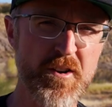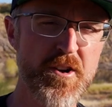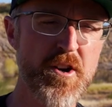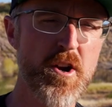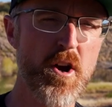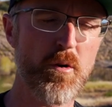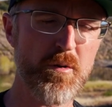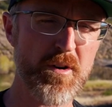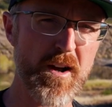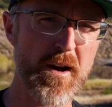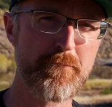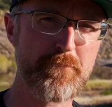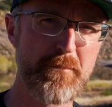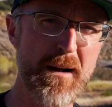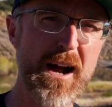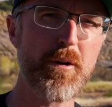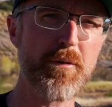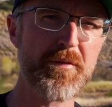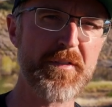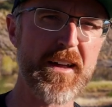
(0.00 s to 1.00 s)
note
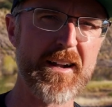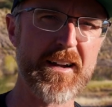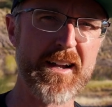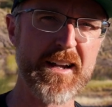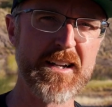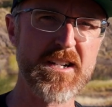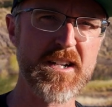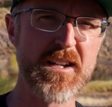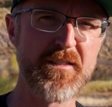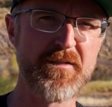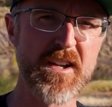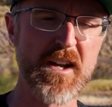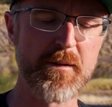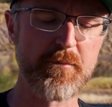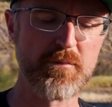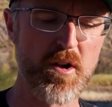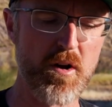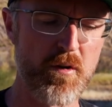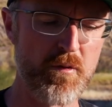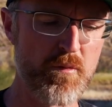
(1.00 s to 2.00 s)
about that
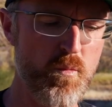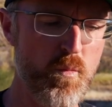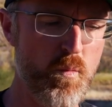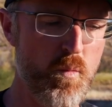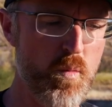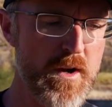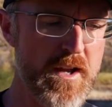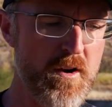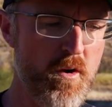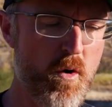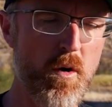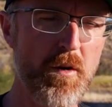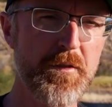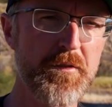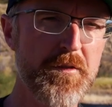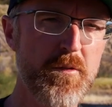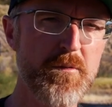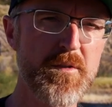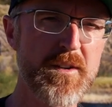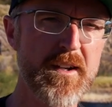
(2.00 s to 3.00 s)
ATVM loan, we
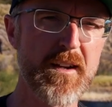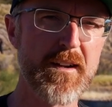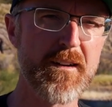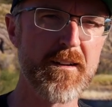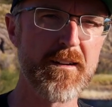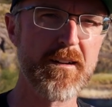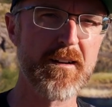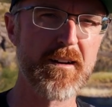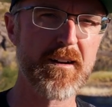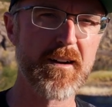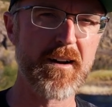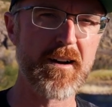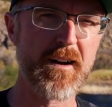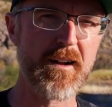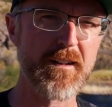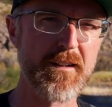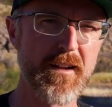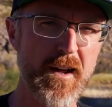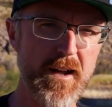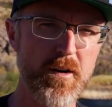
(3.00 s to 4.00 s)
also did a
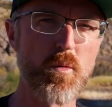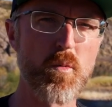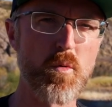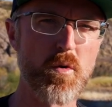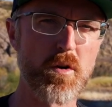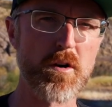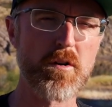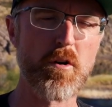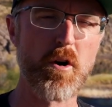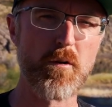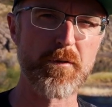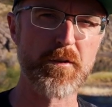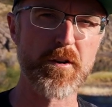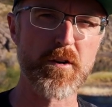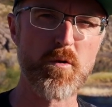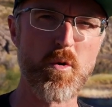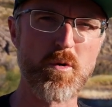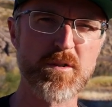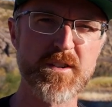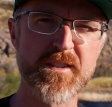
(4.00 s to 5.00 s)
lot of work over the
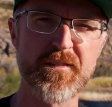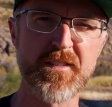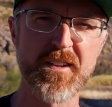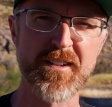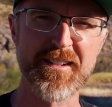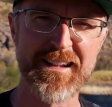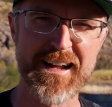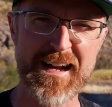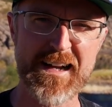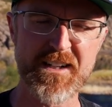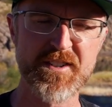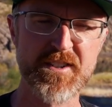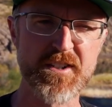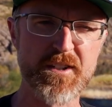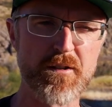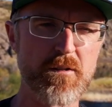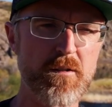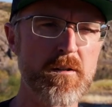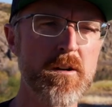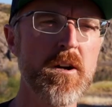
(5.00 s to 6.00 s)
course of the last
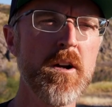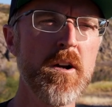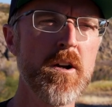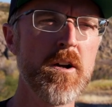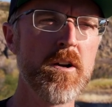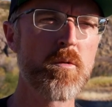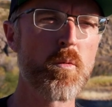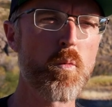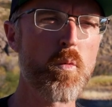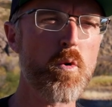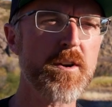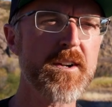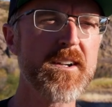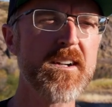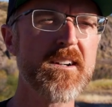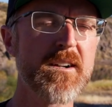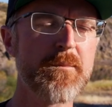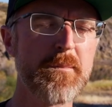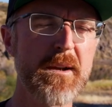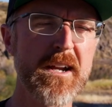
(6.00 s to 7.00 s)
year
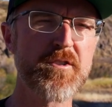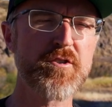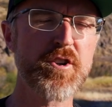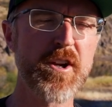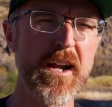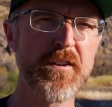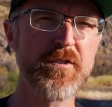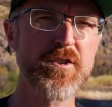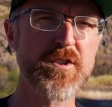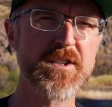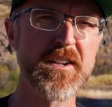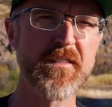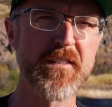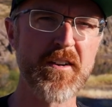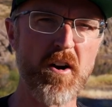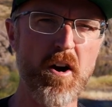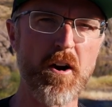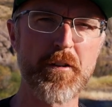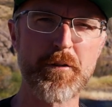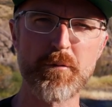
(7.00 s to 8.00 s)
working to make changes in
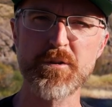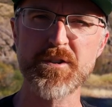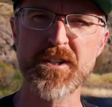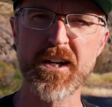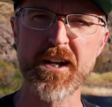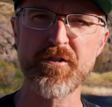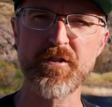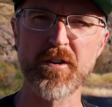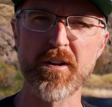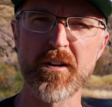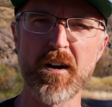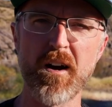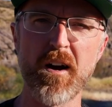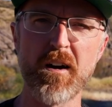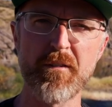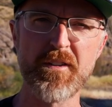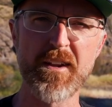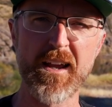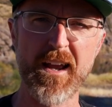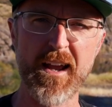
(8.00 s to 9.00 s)
the authorization
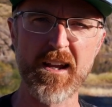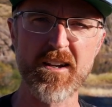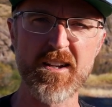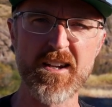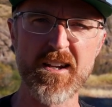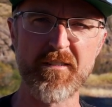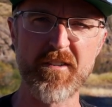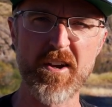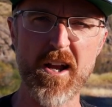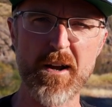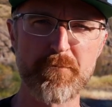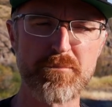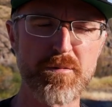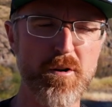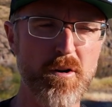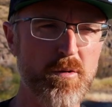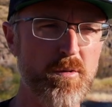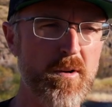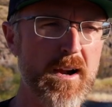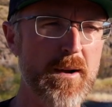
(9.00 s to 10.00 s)
of the ATVM
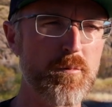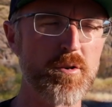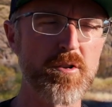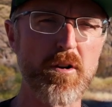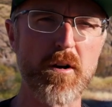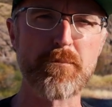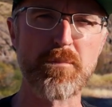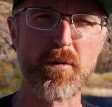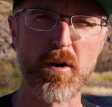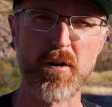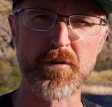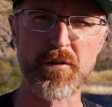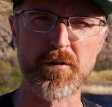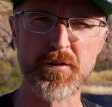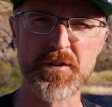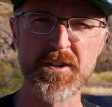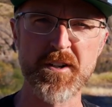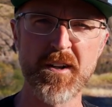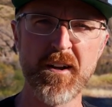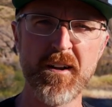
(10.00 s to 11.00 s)
program with our
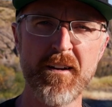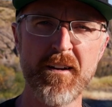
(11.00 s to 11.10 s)
partners